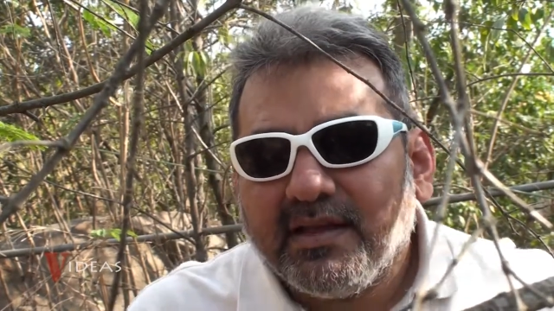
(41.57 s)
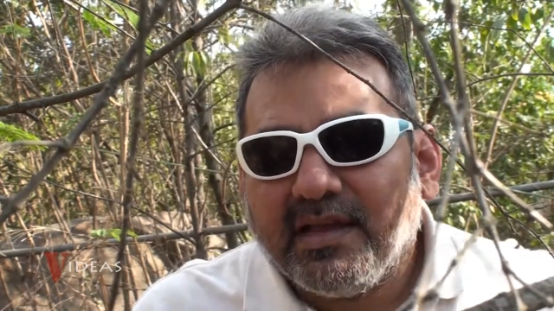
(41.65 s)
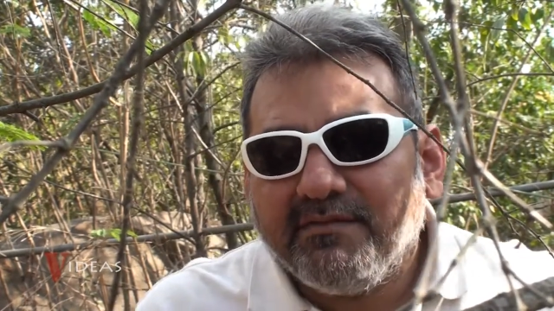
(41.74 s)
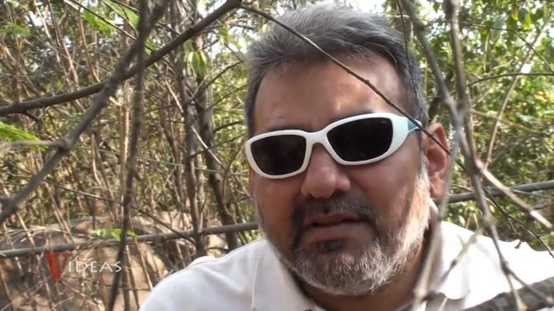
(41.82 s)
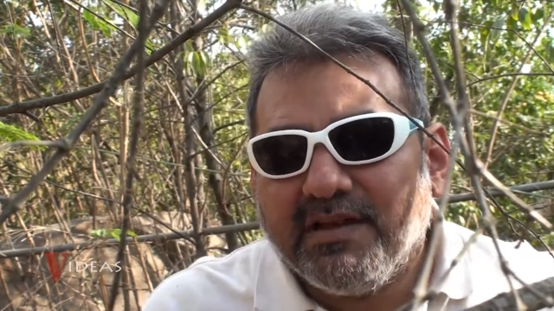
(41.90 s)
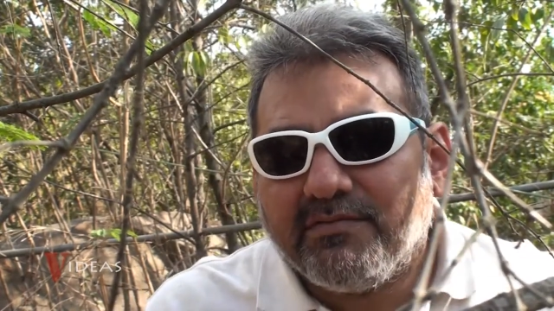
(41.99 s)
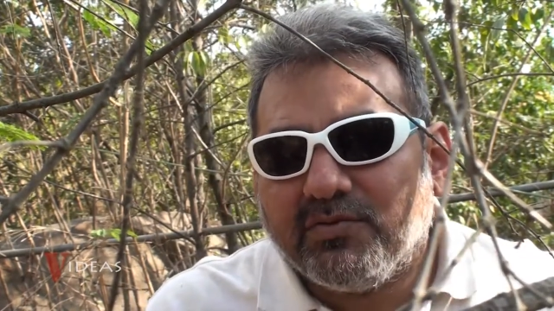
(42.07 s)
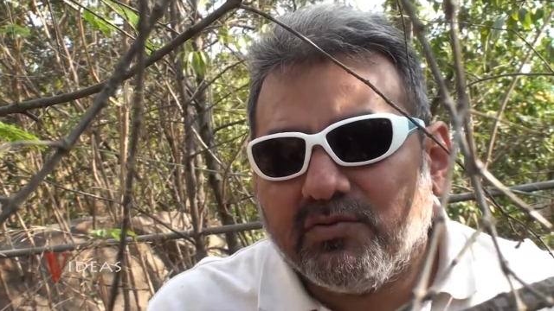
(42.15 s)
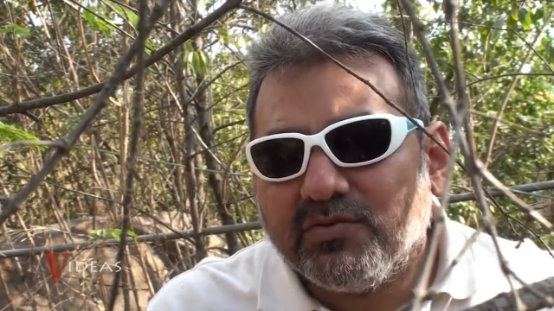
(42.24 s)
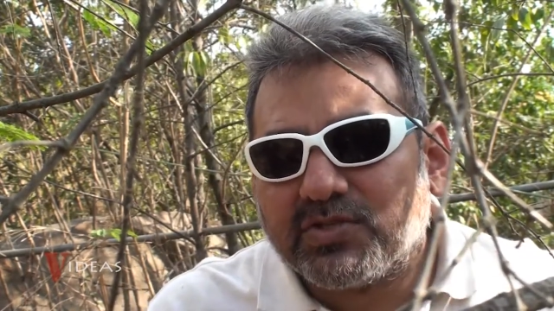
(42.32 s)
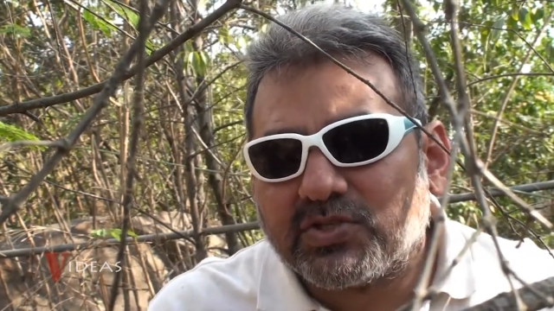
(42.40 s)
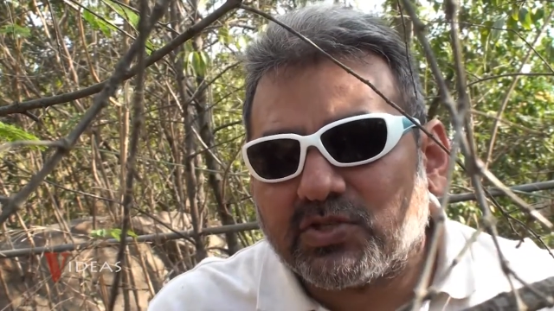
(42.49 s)
and we have
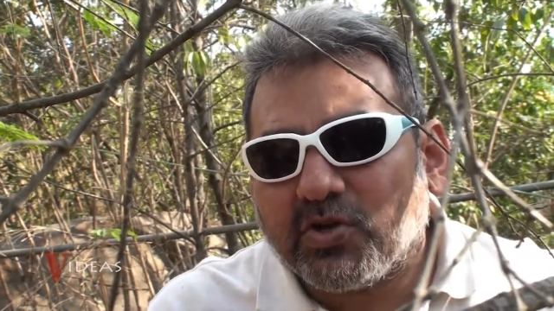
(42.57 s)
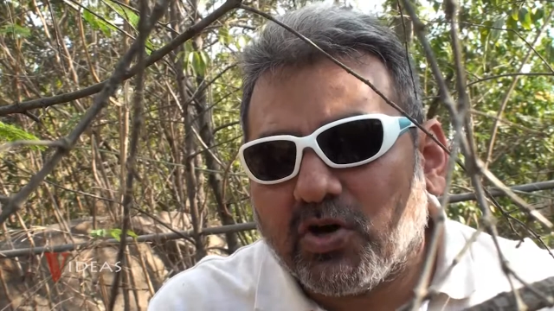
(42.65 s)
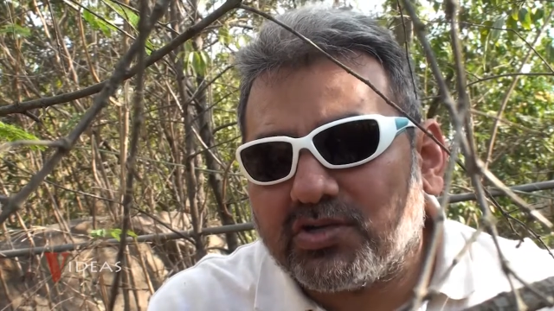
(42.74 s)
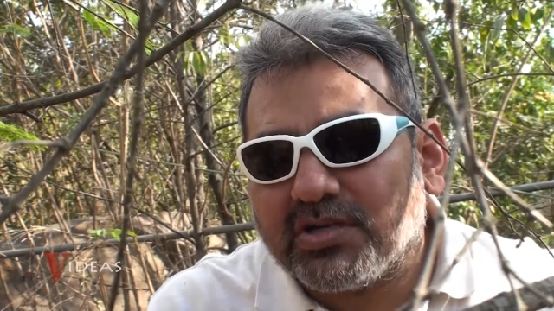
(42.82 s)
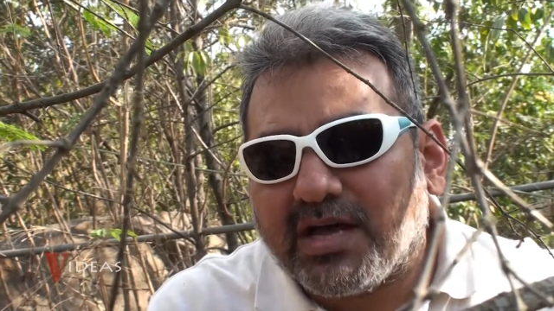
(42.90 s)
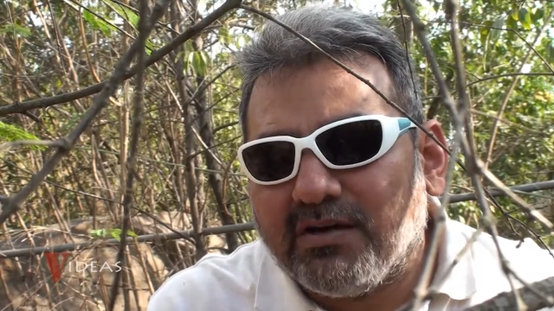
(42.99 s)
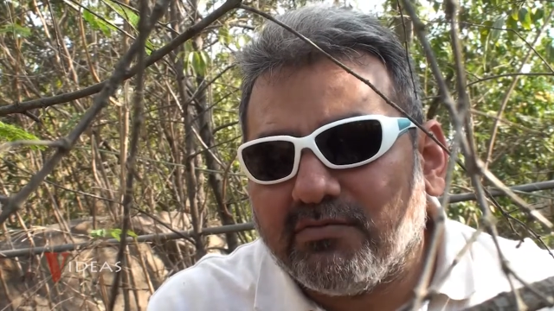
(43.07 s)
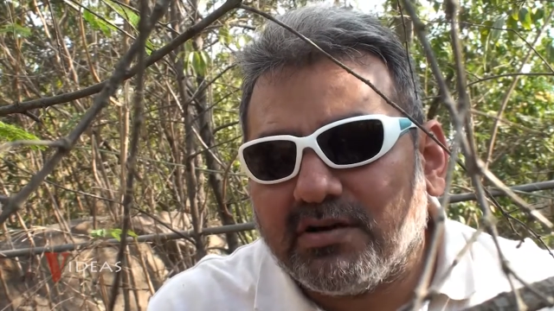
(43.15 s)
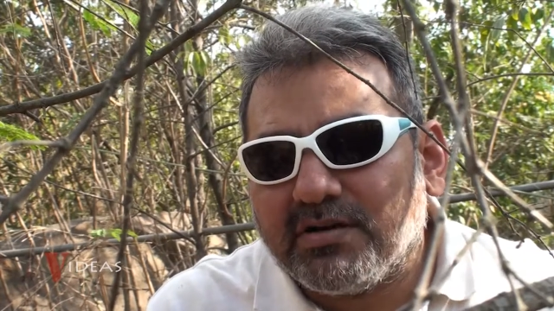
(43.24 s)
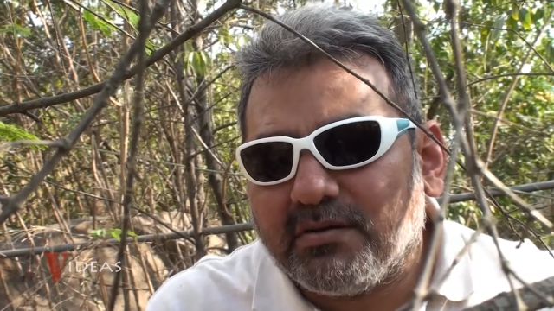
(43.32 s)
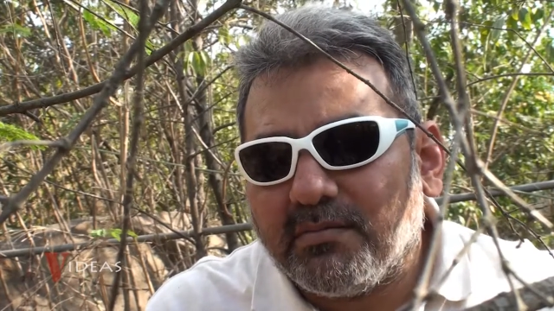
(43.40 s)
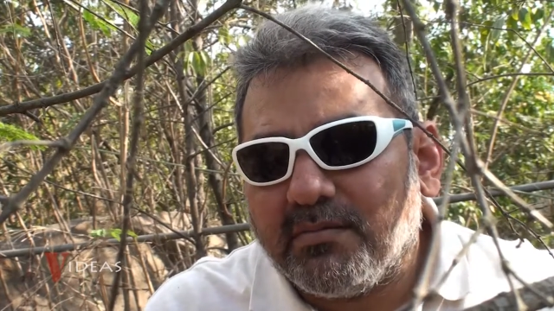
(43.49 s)
to sort
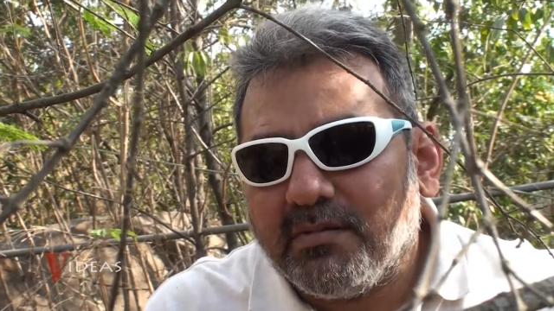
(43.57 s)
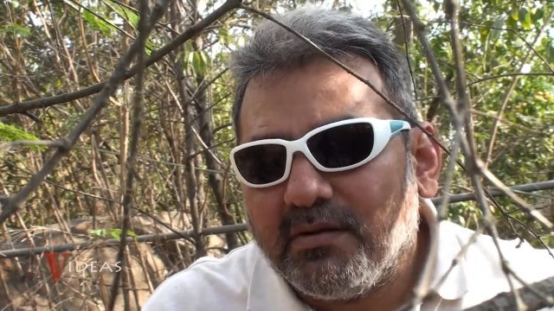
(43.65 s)
our